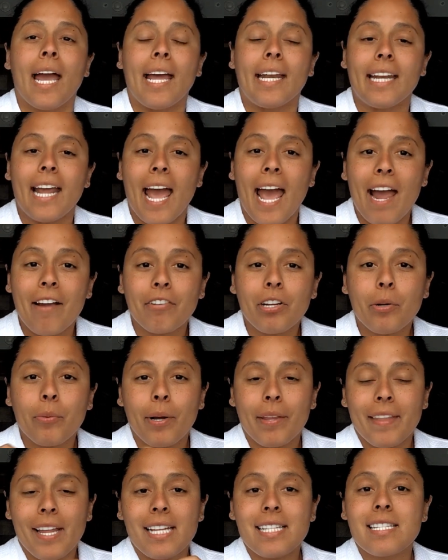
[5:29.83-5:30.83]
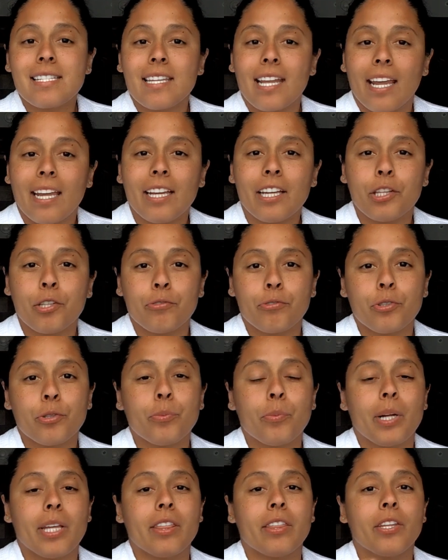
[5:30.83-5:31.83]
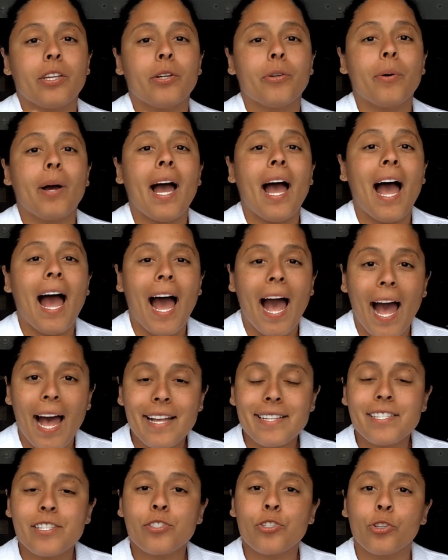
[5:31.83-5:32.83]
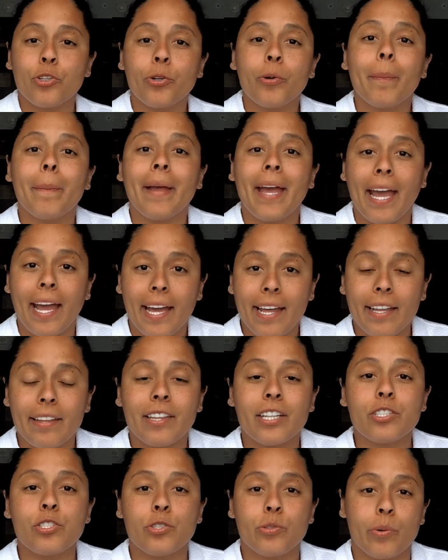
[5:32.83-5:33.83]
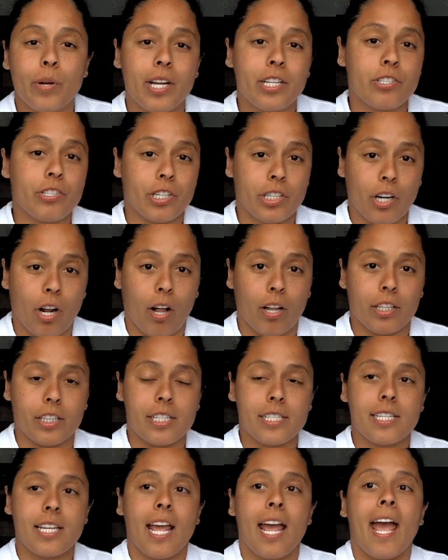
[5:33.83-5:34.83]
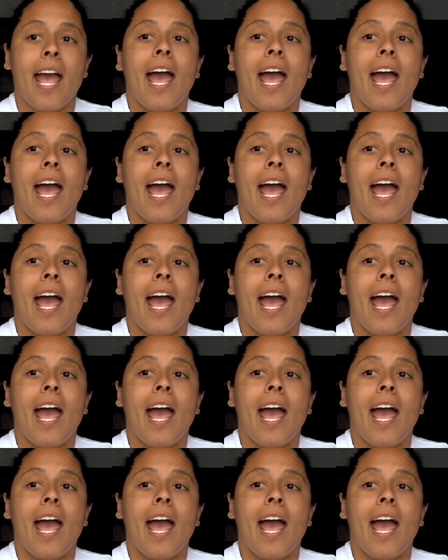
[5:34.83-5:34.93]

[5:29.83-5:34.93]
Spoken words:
and everyone that's staying in the room with you has to pay the $200.